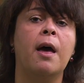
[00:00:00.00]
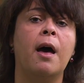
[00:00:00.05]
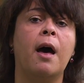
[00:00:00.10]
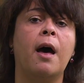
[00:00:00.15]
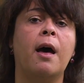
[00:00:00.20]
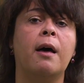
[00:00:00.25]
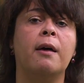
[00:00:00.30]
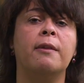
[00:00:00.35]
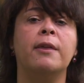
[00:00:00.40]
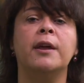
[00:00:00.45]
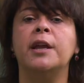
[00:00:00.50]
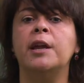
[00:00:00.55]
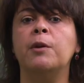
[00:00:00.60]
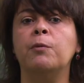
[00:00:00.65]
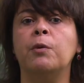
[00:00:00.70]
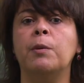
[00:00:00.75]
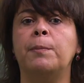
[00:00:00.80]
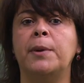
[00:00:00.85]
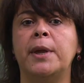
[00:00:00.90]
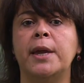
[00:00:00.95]
that he
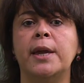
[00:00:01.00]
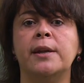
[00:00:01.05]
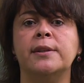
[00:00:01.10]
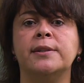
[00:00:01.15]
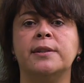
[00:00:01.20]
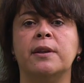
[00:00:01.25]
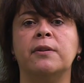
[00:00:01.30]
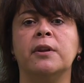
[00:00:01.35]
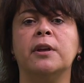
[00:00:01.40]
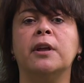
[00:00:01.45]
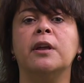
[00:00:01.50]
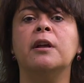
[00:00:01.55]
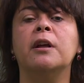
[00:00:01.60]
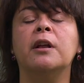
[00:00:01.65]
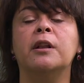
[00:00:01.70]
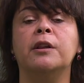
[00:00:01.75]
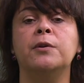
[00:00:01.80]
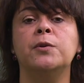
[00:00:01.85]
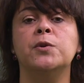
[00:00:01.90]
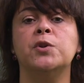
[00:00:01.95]
repeats at the
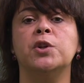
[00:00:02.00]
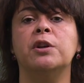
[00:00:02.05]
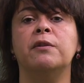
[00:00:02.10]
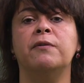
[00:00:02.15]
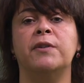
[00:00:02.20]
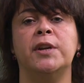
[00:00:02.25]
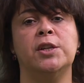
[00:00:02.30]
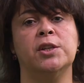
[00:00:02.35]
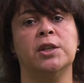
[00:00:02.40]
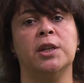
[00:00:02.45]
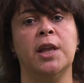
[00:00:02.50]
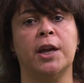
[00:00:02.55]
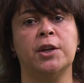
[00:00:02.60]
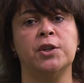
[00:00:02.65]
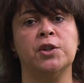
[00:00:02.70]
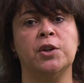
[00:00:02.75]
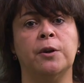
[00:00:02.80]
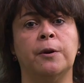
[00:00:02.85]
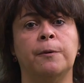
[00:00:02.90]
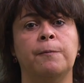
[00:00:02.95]
conclusion of each
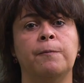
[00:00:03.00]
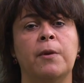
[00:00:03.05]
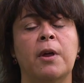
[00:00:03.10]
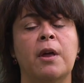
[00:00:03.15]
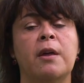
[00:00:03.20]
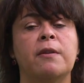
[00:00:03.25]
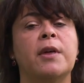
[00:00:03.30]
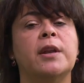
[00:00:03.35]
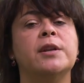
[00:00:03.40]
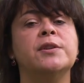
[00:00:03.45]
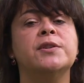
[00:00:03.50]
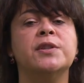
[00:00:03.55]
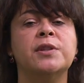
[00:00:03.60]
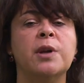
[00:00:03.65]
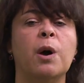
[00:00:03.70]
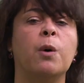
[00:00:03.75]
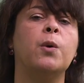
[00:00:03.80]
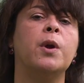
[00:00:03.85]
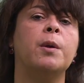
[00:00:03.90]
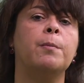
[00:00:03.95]
lecture that is
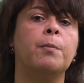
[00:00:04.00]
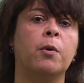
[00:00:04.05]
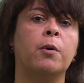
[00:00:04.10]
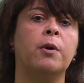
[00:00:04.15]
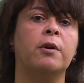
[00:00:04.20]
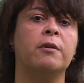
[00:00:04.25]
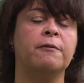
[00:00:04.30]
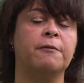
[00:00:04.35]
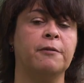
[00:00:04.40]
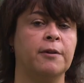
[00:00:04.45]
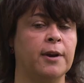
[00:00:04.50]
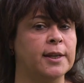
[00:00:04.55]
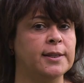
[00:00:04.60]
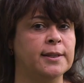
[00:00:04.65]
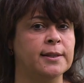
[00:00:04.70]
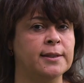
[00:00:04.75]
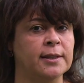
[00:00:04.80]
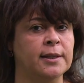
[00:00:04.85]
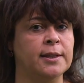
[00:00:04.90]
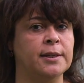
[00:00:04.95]
so important for us
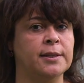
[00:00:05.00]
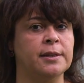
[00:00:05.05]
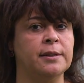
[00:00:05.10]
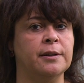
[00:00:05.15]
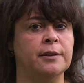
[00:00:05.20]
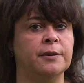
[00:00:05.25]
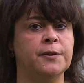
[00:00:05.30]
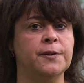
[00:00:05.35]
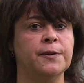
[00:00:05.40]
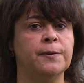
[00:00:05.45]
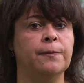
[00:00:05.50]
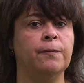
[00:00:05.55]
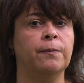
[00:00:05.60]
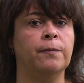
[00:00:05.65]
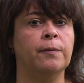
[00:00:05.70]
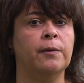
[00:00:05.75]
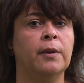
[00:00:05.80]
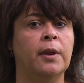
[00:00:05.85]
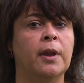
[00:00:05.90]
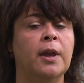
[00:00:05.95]
as listeners.
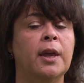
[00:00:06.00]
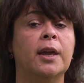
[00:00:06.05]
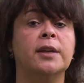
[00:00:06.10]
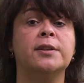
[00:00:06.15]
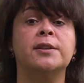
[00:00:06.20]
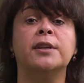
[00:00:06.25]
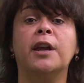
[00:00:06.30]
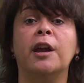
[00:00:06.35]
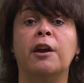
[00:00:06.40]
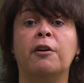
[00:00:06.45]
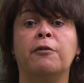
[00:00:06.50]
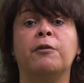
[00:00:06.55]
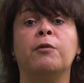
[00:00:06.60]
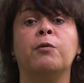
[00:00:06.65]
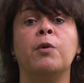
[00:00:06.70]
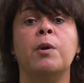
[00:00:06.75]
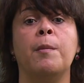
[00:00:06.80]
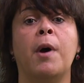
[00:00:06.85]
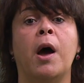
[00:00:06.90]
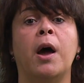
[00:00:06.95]
It's a careful
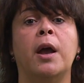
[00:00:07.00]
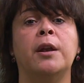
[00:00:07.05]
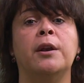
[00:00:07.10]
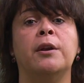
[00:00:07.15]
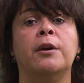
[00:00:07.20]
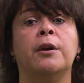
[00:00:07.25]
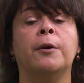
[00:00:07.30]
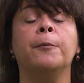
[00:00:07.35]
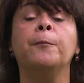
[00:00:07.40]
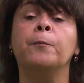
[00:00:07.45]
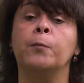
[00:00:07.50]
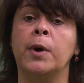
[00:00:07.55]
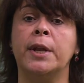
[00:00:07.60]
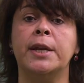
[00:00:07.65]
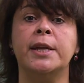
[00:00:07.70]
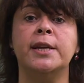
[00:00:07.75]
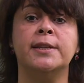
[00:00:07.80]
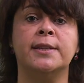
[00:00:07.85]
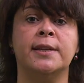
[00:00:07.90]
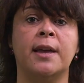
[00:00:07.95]
reminder when
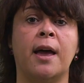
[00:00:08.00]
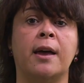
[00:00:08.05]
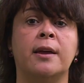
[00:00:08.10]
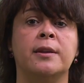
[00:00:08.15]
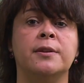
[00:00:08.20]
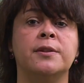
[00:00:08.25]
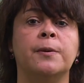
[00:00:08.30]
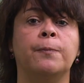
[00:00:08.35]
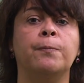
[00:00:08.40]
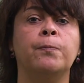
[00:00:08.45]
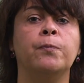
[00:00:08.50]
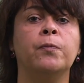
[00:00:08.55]
he says,